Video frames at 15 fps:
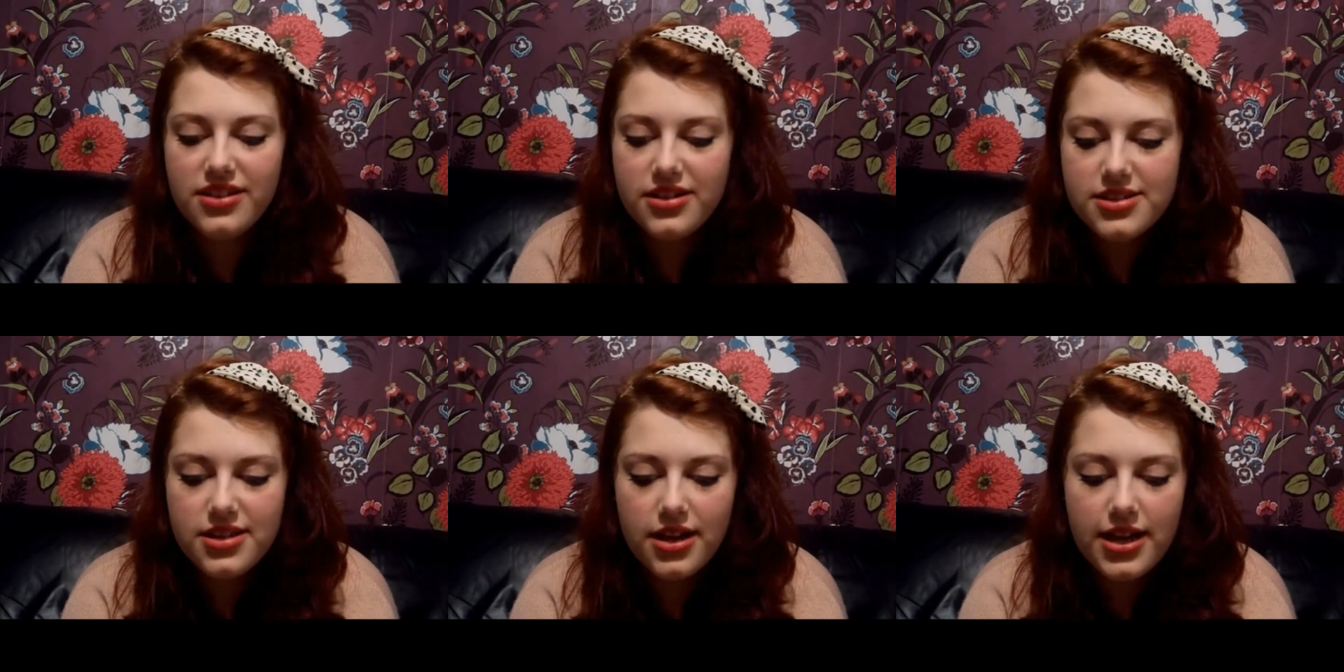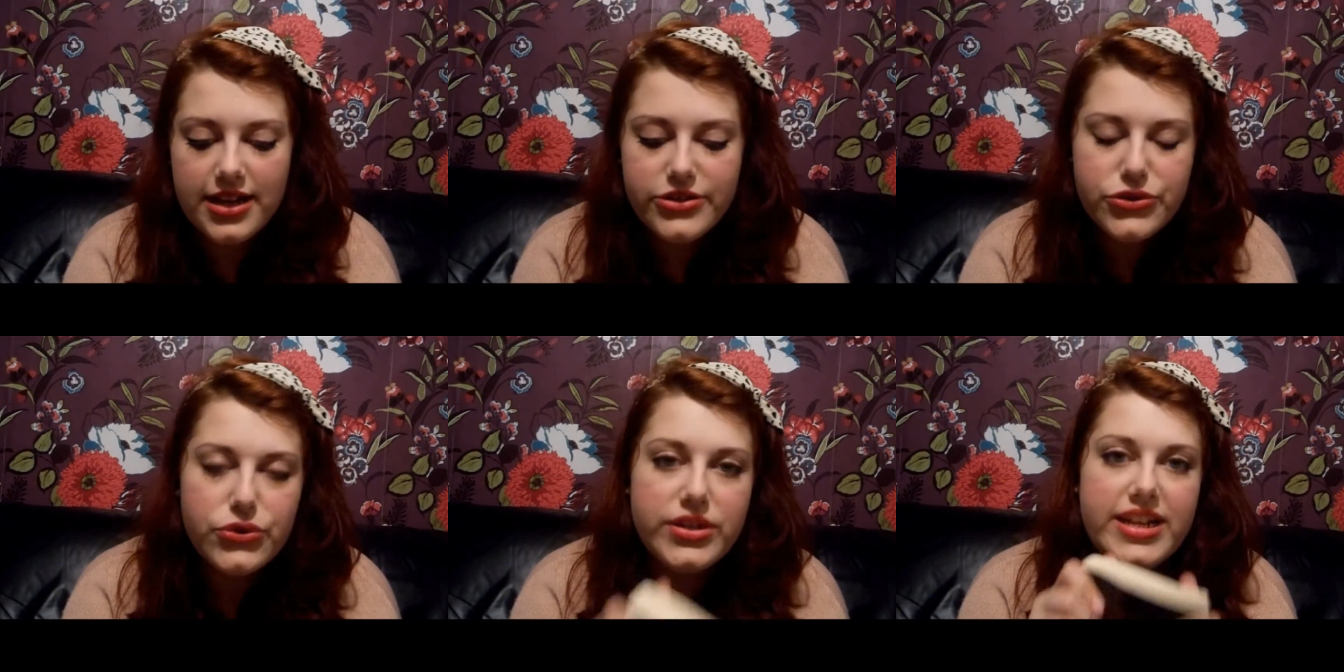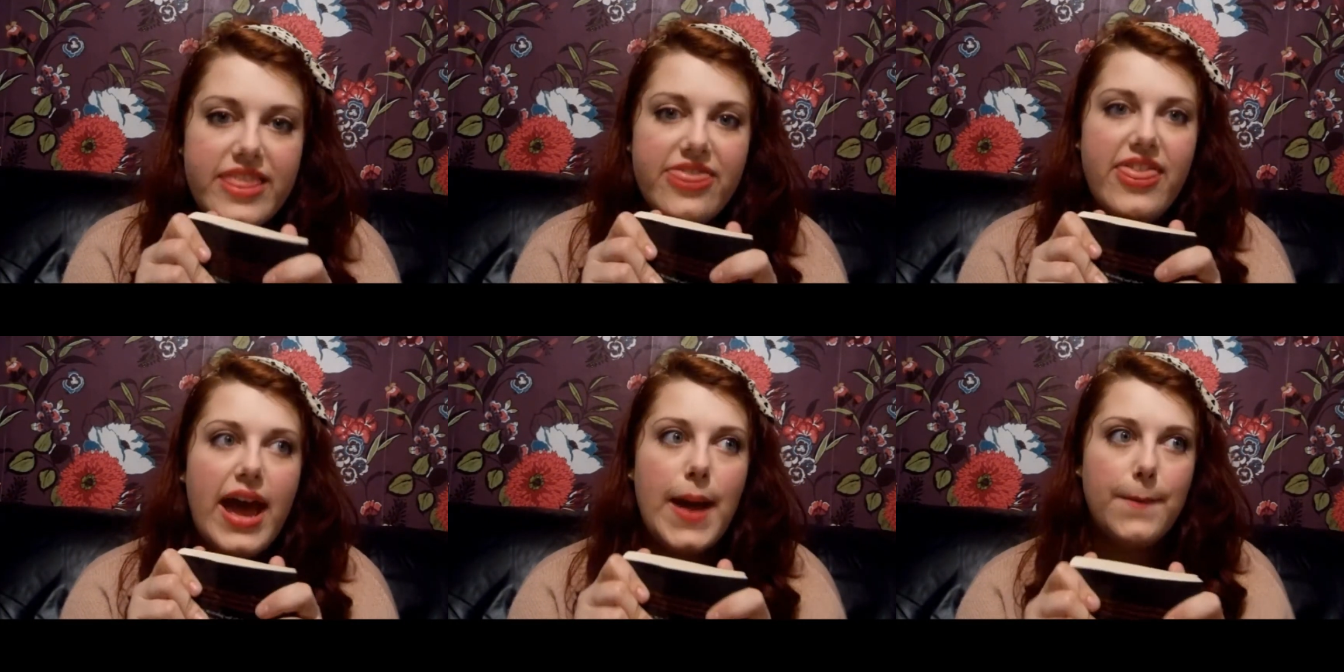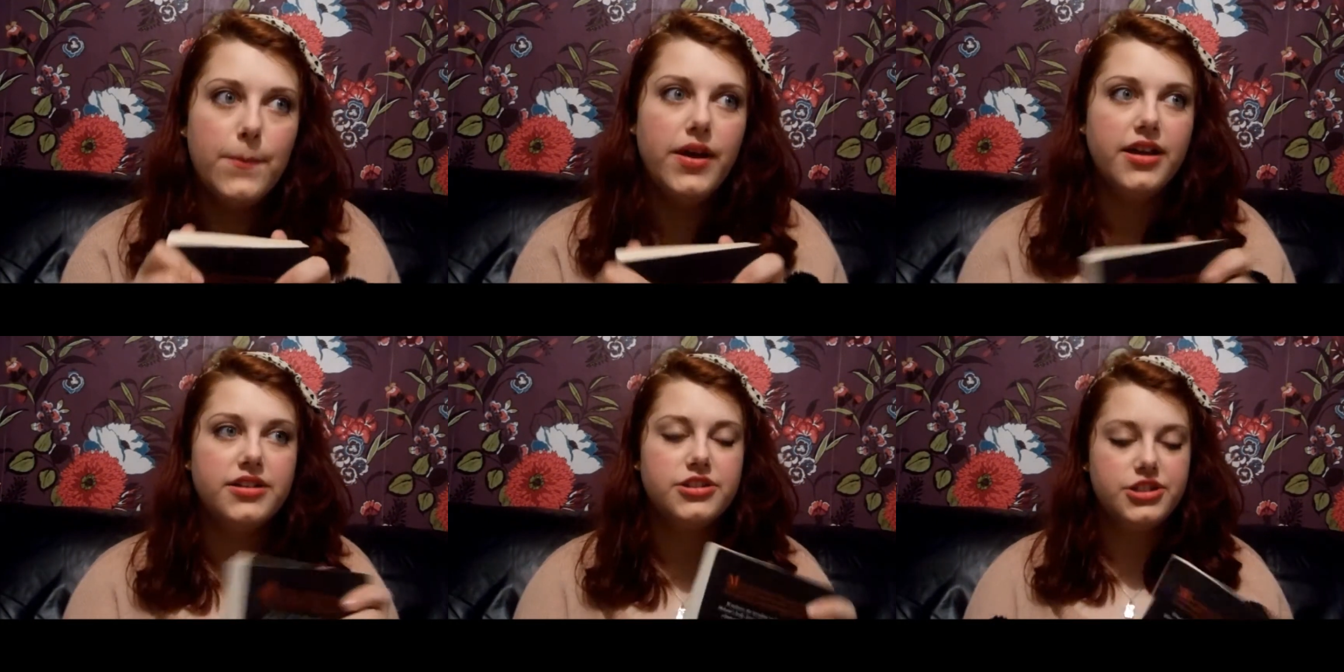because I enjoyed it that
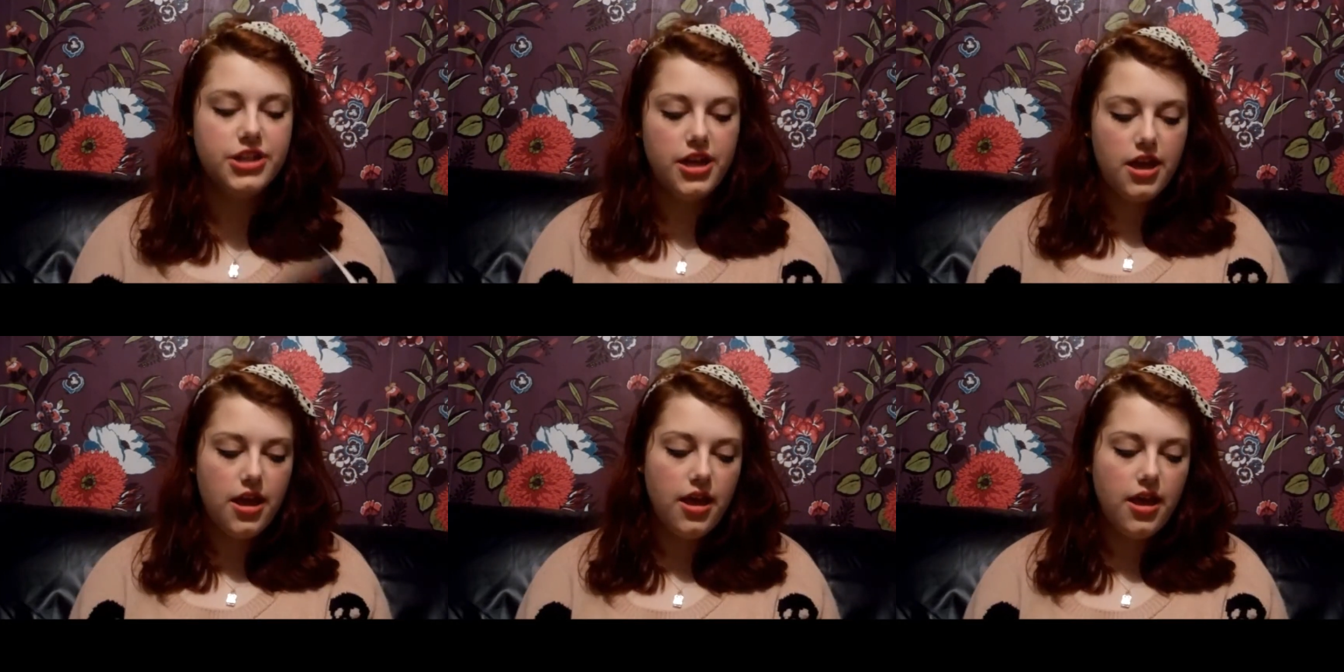much.